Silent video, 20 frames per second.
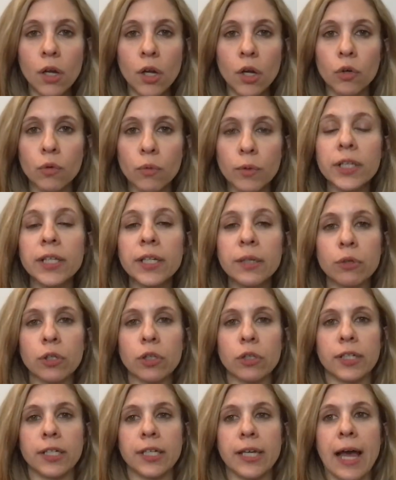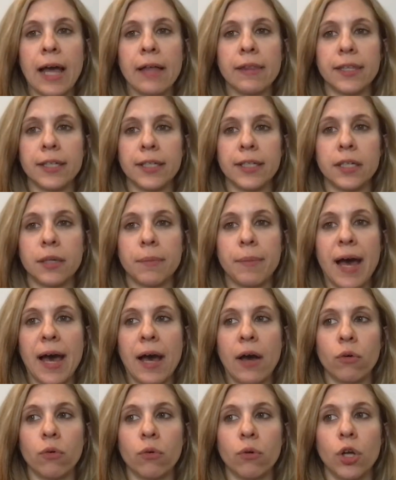really we're looking at thinking
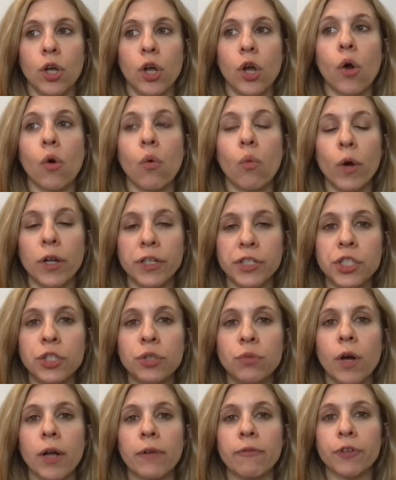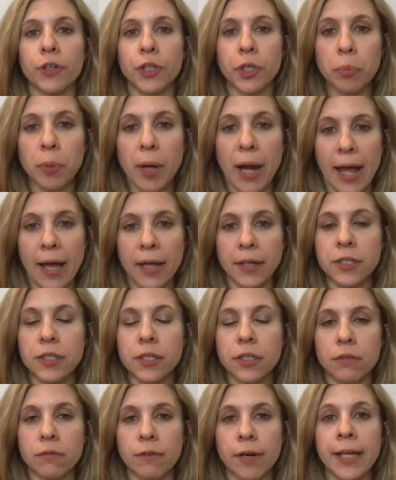about what do you want for your brand,
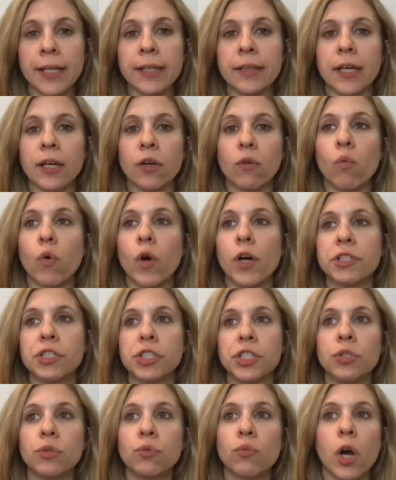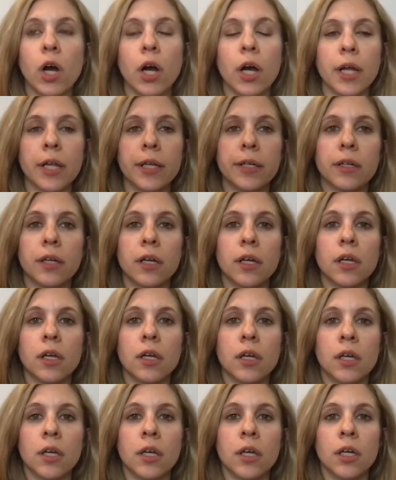right? Like what do you want
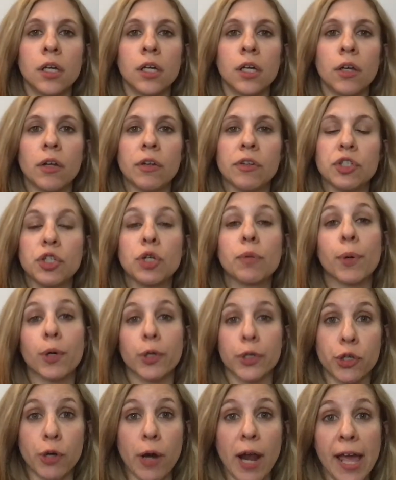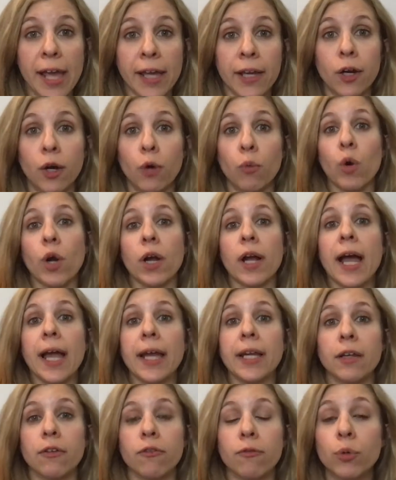to portray? What
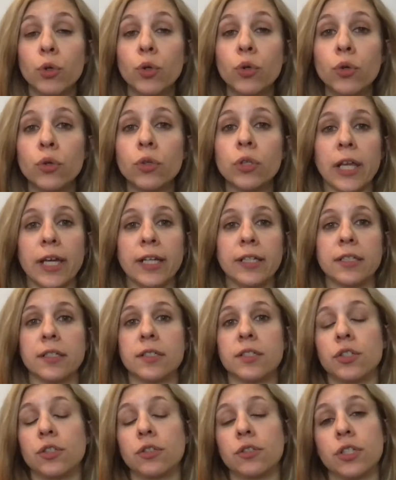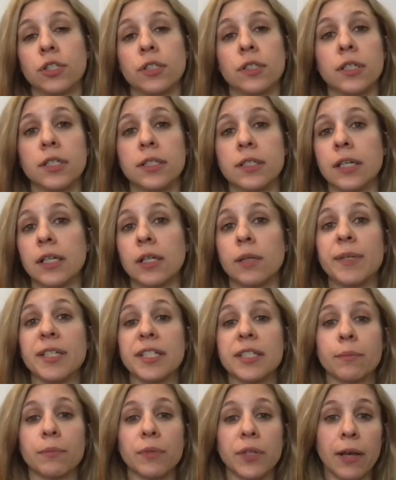kind of mood? Like is it going to be
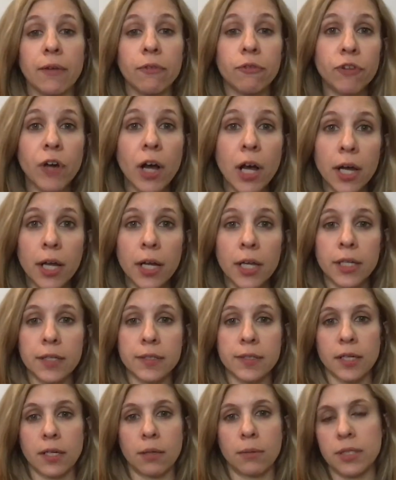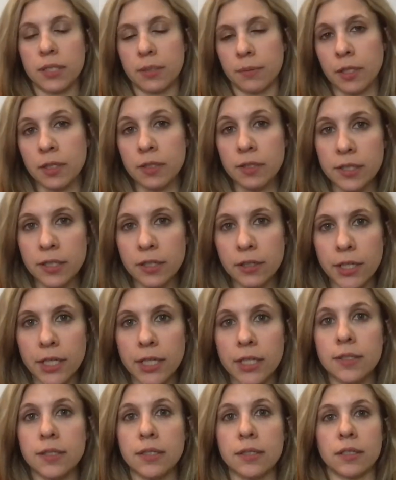something fun? Is it going to be something
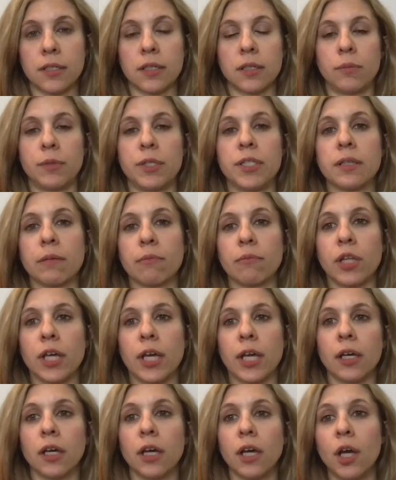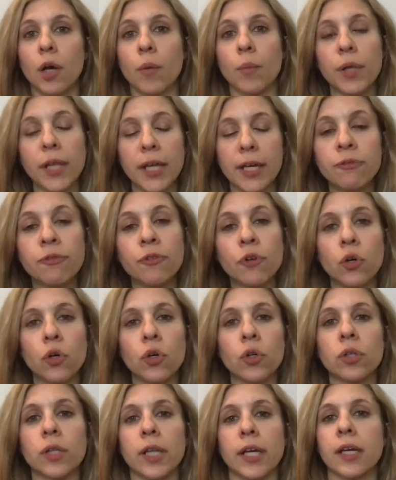serious? Is it going to be something
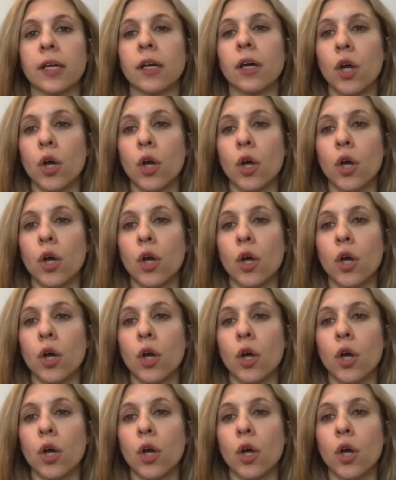playful? Like